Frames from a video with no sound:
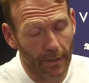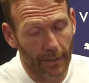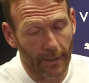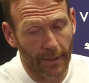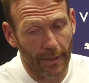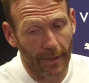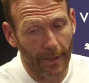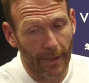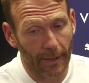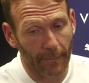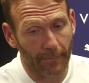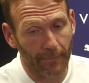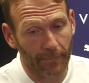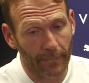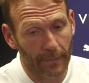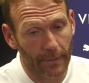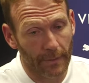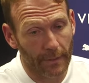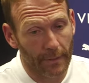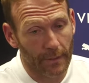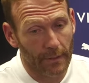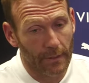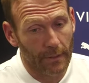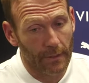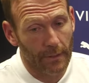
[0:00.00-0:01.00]

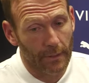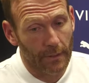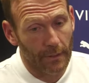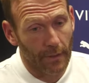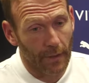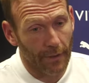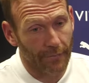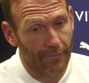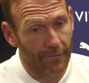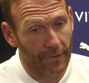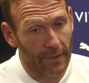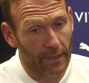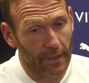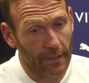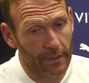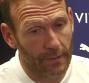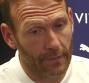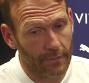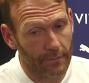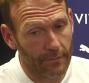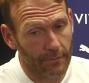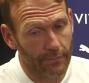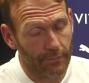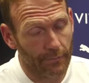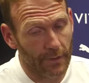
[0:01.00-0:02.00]
I
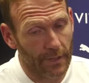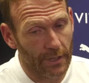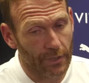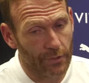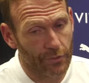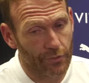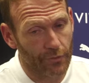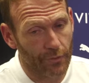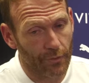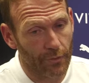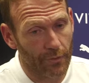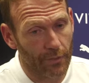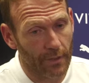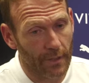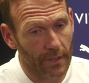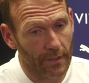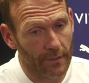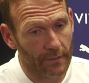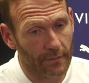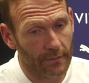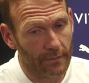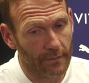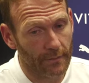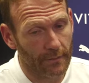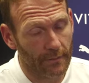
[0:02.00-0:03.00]
think really and
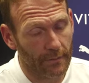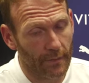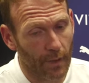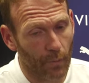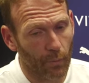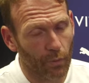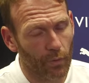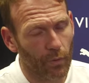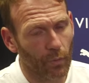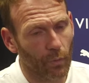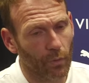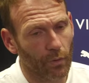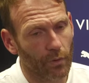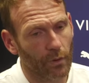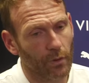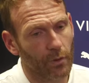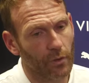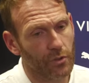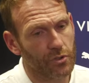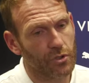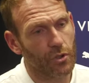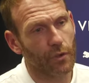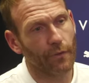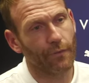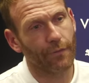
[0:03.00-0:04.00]
truly, I wouldn't want to
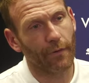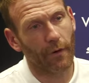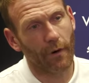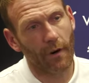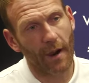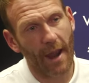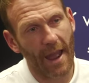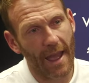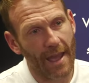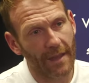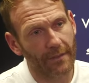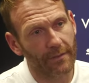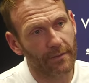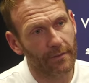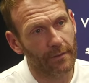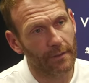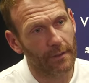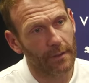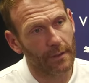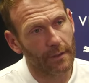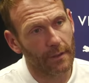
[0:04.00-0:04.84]
look too far ahead.